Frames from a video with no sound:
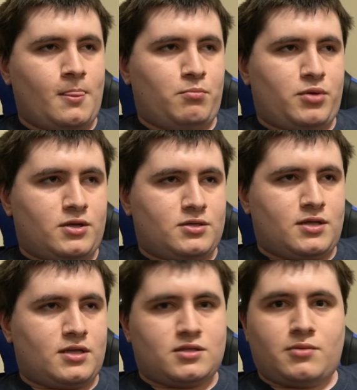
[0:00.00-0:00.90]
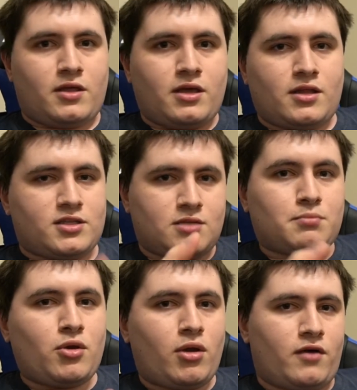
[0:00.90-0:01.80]
But that's the thing. That's the
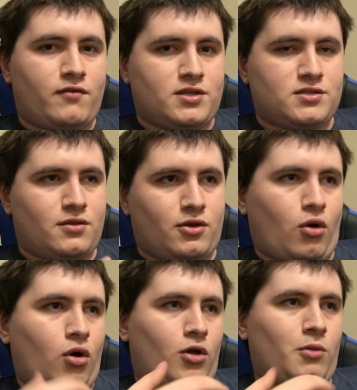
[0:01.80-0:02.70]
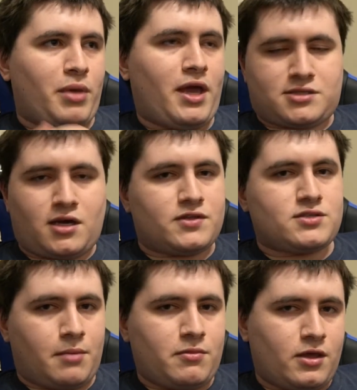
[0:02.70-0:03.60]
beauty of it, is that they're all based off the
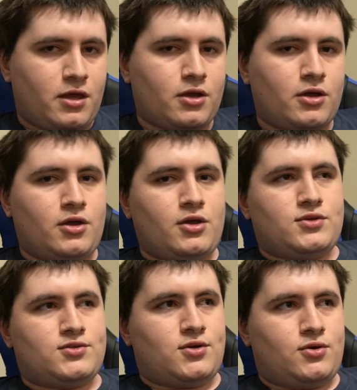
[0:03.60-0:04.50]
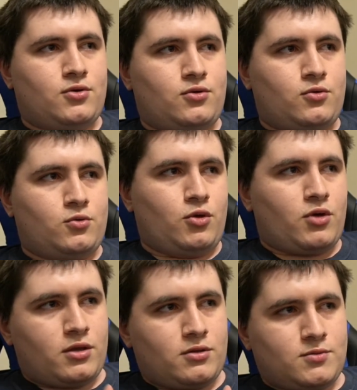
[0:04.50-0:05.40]
same thing, so you
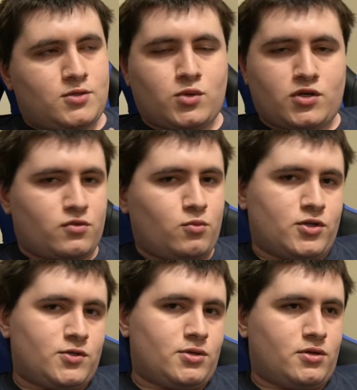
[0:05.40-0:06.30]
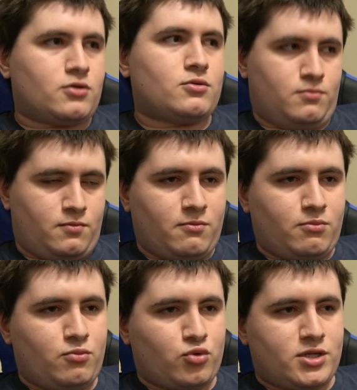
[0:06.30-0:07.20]
can switch from one to another
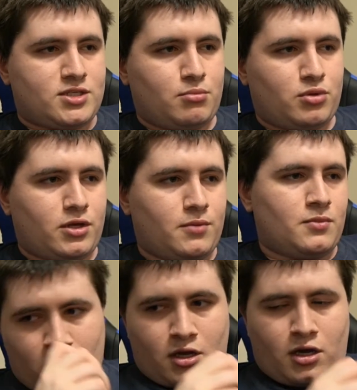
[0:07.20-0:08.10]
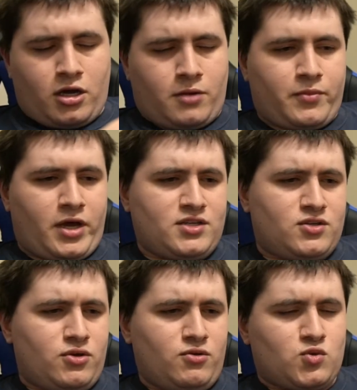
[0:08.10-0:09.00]
pretty simply. I
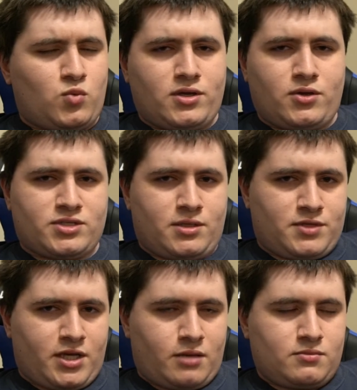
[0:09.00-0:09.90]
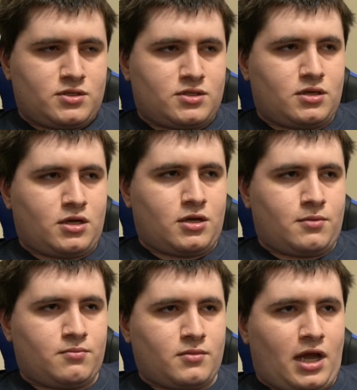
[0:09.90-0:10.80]
do use Windows sometimes.
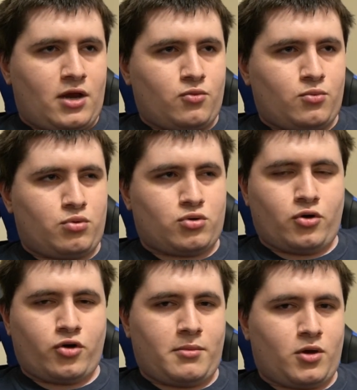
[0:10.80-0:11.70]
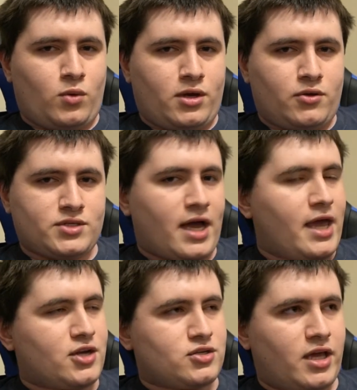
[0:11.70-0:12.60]
I don't program on Windows. I
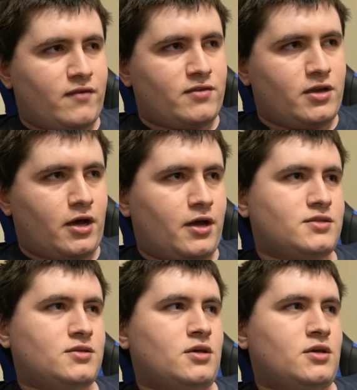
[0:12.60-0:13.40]
actually have not.